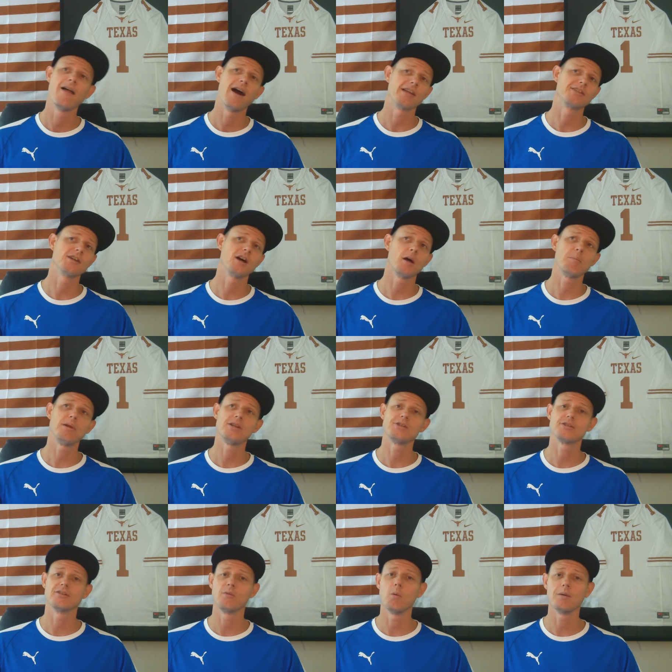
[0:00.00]
I saw a
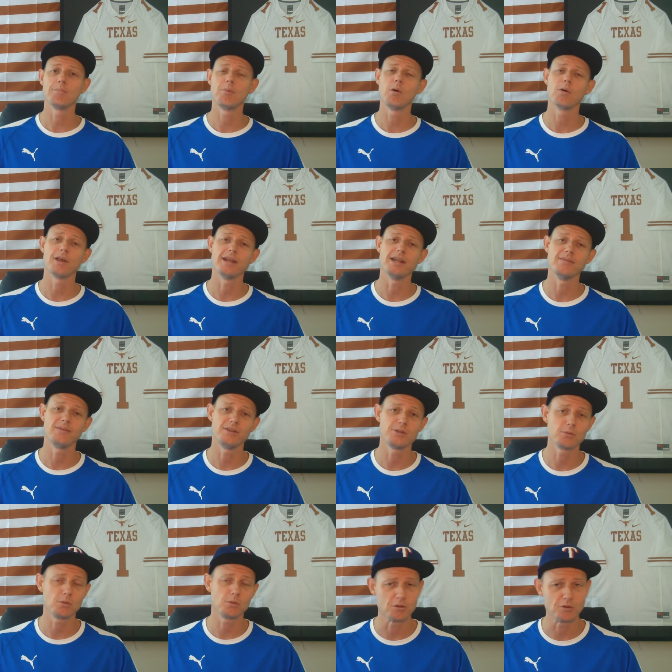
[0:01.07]
picture of one poor
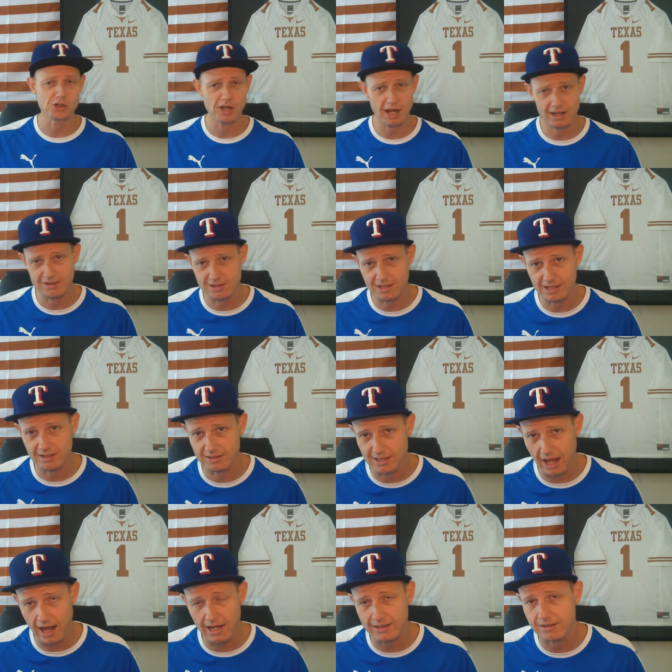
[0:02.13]
individual who changed his
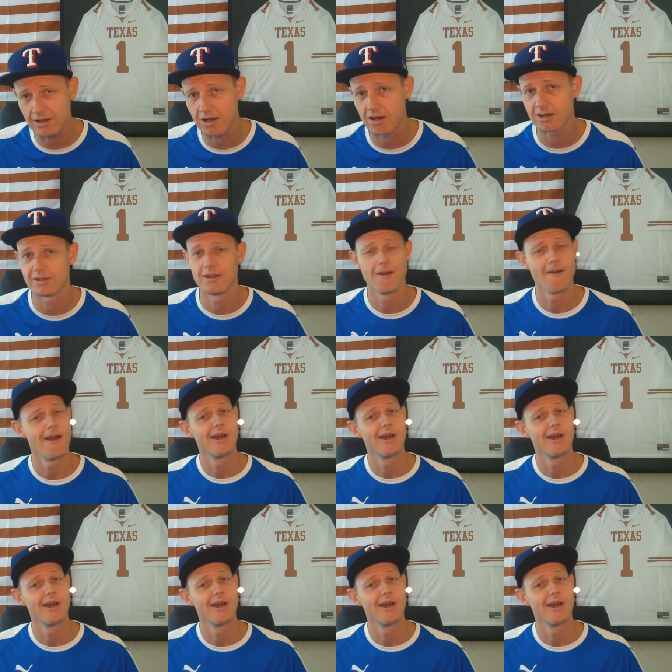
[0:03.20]
icon